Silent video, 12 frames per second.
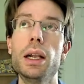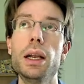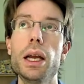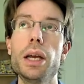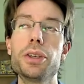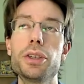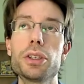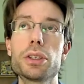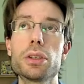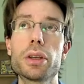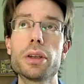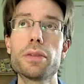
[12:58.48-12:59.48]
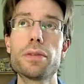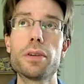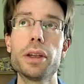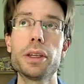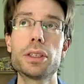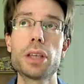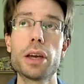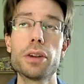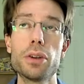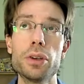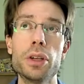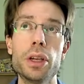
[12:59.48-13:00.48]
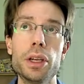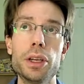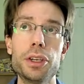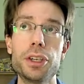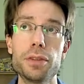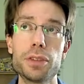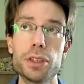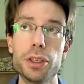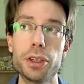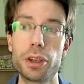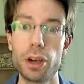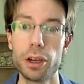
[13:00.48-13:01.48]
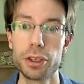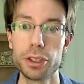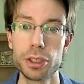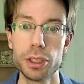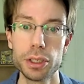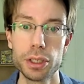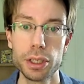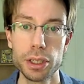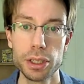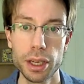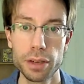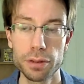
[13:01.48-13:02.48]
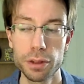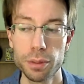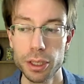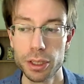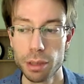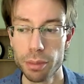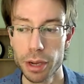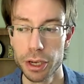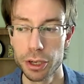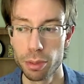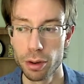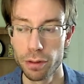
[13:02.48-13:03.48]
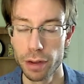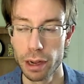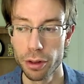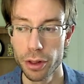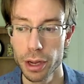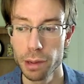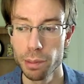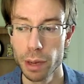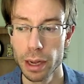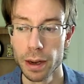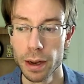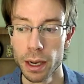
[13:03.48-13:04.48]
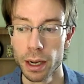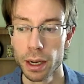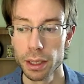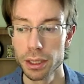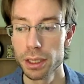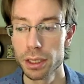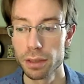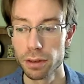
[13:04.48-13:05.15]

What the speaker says: And you're just looking for any subtle shifts in your consciousness. It doesn't have to be some major profound thing, but a sense of